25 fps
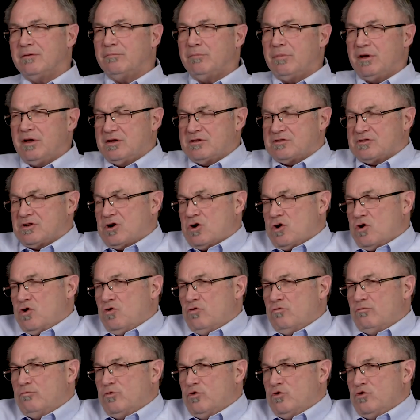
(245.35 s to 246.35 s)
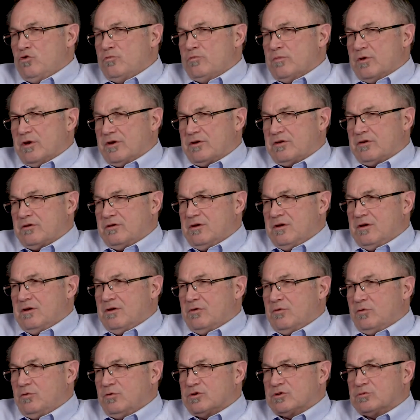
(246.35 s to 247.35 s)
because our whole movement
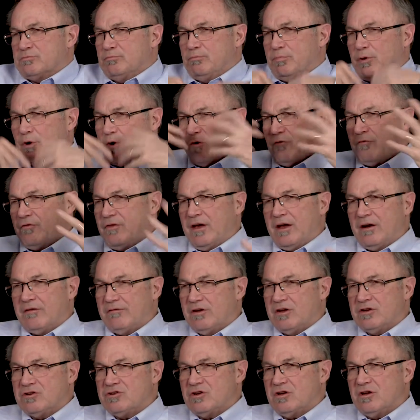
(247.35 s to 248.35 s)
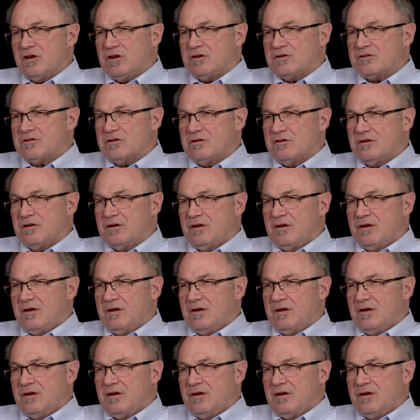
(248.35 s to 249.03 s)
was birthed out of education,